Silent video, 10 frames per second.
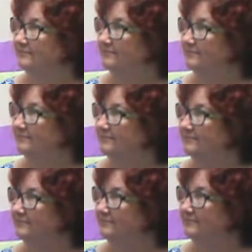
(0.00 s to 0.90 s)

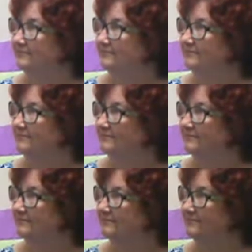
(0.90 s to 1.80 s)

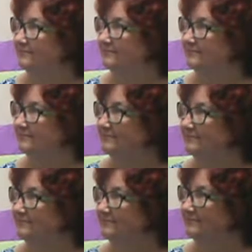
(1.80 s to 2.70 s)

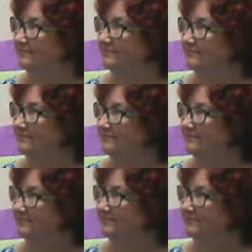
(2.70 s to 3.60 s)

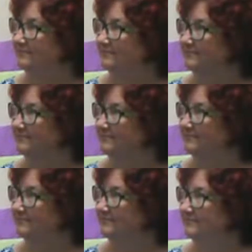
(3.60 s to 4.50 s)

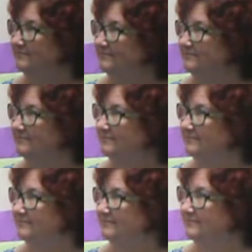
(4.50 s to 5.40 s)

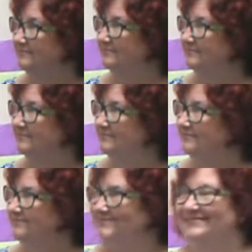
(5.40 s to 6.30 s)

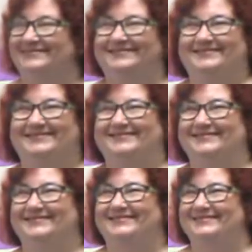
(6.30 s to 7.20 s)

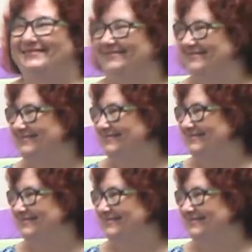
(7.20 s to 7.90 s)
The person shown says nothing.